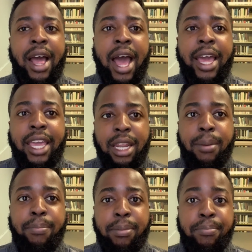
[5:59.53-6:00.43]
I get
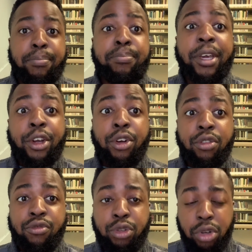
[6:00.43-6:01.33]
a bigger
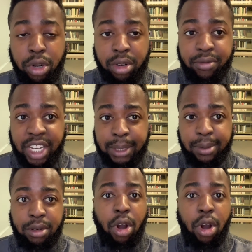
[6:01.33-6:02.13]
return on investment,